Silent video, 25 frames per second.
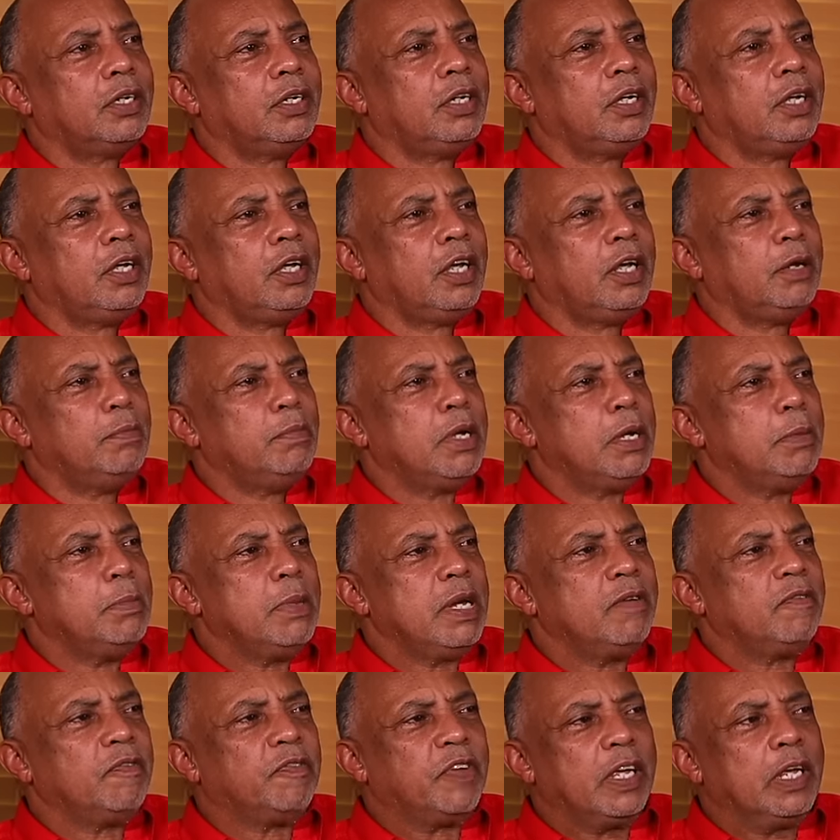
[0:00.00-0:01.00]
he
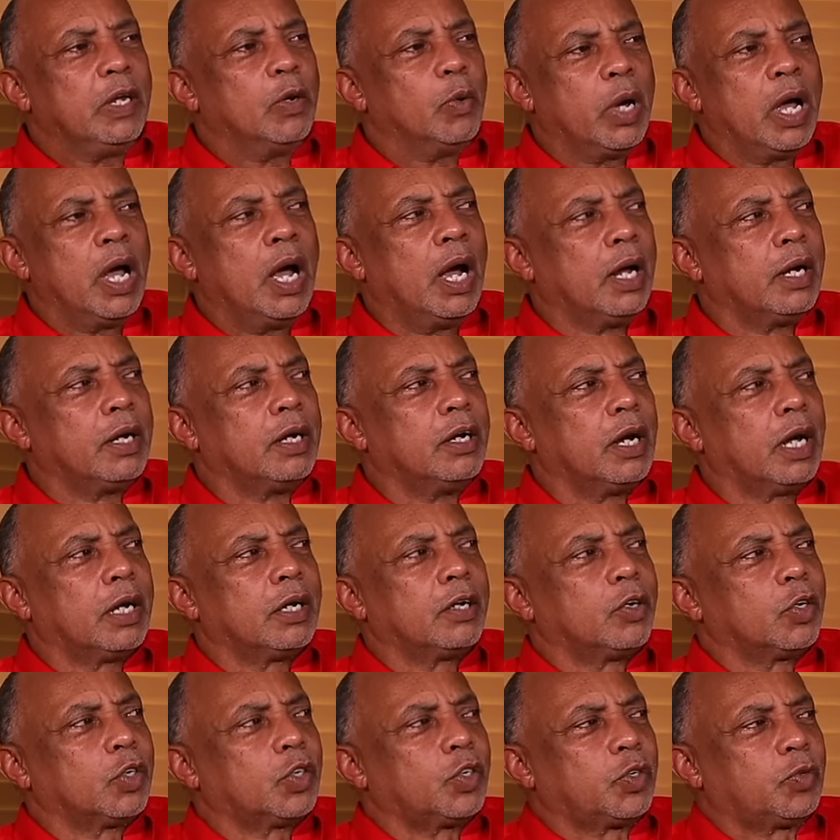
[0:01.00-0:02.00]
mid feel with hand,
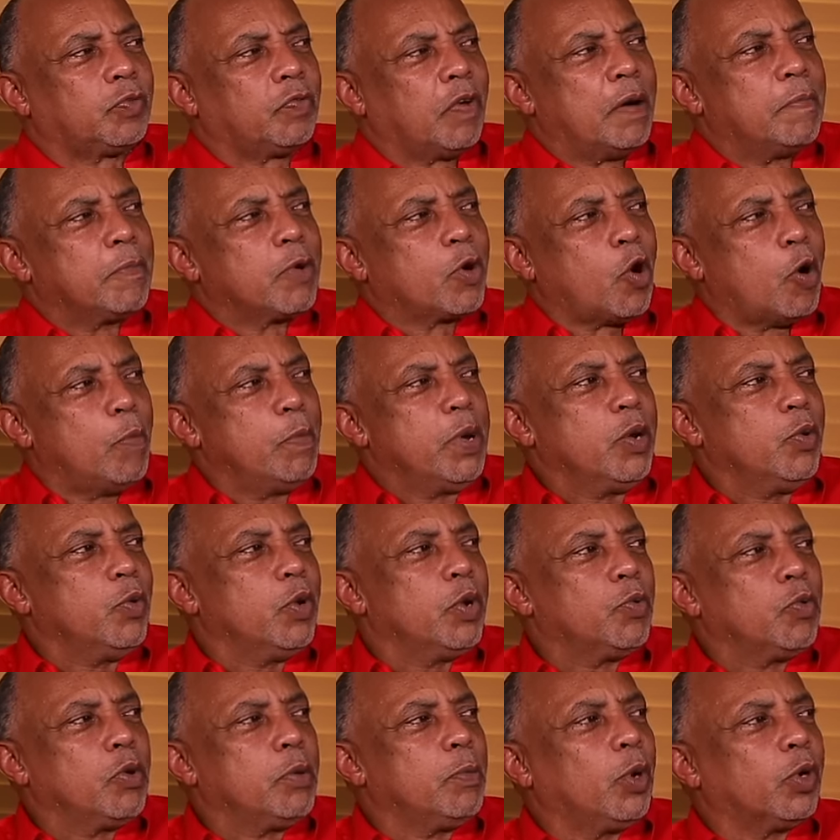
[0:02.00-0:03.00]
not just from coming with we,